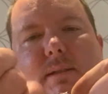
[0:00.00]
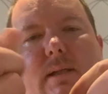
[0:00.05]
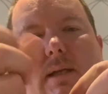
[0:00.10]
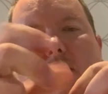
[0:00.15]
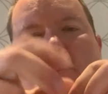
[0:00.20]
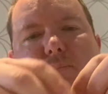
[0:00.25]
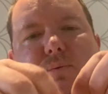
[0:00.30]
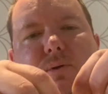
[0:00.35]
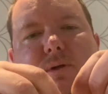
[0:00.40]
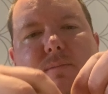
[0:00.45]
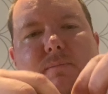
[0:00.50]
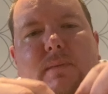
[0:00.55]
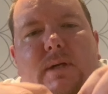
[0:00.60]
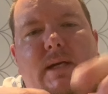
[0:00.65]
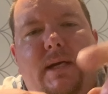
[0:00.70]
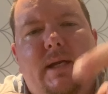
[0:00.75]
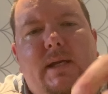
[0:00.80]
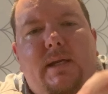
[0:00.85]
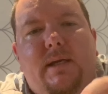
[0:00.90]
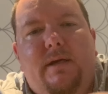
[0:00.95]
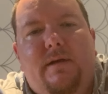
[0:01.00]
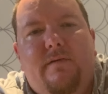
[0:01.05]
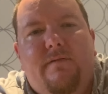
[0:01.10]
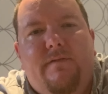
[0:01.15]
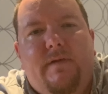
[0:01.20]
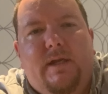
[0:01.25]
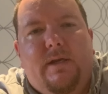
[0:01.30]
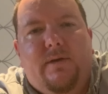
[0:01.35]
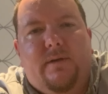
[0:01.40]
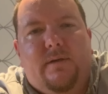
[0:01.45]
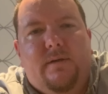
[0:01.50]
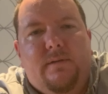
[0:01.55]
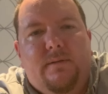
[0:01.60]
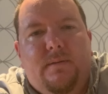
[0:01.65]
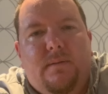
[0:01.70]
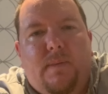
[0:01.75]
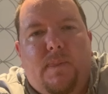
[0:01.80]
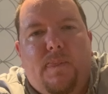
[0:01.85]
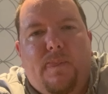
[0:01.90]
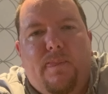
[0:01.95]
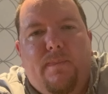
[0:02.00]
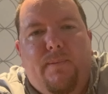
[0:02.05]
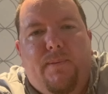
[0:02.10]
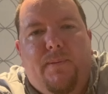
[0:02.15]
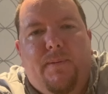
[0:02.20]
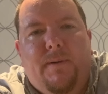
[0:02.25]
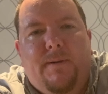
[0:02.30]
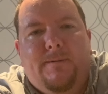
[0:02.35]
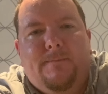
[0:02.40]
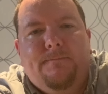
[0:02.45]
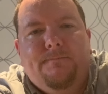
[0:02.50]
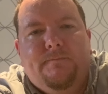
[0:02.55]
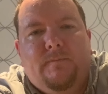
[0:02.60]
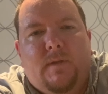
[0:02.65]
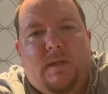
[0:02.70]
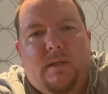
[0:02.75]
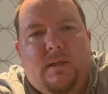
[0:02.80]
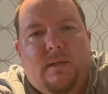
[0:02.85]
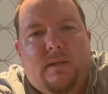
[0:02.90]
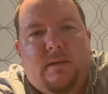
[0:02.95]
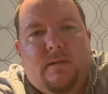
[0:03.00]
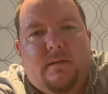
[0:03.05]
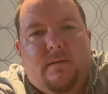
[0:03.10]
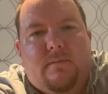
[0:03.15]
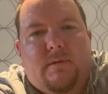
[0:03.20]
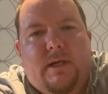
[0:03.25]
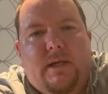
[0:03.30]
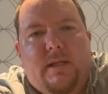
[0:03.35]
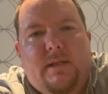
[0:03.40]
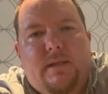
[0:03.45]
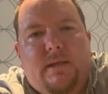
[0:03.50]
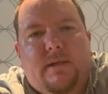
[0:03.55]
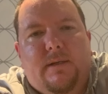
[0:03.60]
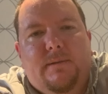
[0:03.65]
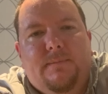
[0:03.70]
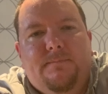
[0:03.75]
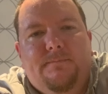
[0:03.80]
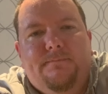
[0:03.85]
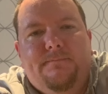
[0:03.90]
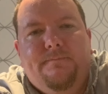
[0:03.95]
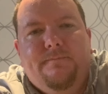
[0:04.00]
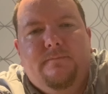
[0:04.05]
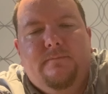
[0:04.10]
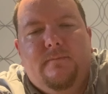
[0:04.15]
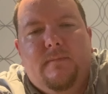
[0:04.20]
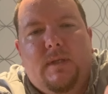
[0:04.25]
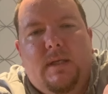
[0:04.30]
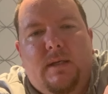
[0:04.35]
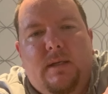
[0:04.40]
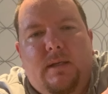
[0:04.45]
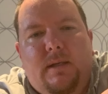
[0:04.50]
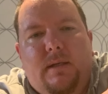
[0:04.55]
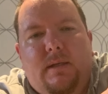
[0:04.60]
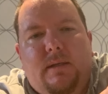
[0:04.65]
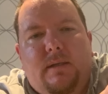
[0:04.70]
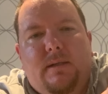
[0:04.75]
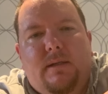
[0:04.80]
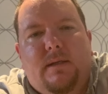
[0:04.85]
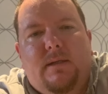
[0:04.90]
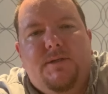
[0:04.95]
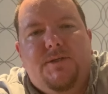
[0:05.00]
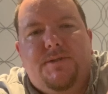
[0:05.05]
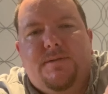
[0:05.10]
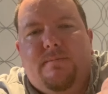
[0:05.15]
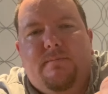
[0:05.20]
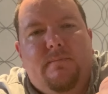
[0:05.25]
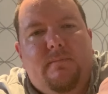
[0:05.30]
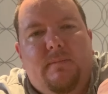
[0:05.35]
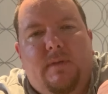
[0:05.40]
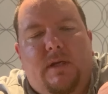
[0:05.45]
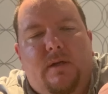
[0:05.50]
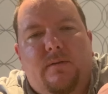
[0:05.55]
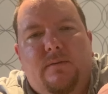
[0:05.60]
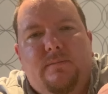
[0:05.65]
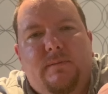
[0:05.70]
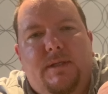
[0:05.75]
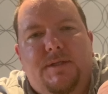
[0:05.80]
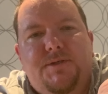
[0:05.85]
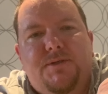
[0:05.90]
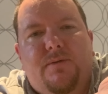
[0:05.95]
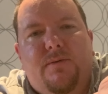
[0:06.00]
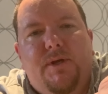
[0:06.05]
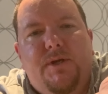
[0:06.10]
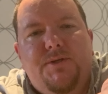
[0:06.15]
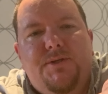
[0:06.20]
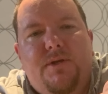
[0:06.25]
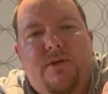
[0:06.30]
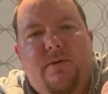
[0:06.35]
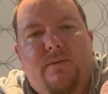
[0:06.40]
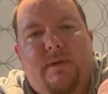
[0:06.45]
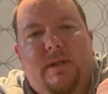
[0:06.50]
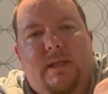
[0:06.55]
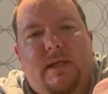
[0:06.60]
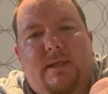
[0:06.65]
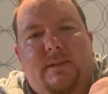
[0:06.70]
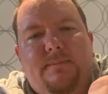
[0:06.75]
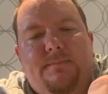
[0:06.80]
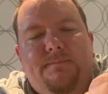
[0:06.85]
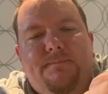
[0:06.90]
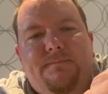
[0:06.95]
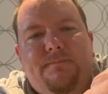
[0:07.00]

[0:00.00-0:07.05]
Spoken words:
I put my finger right in there. I just, get so used to doing that.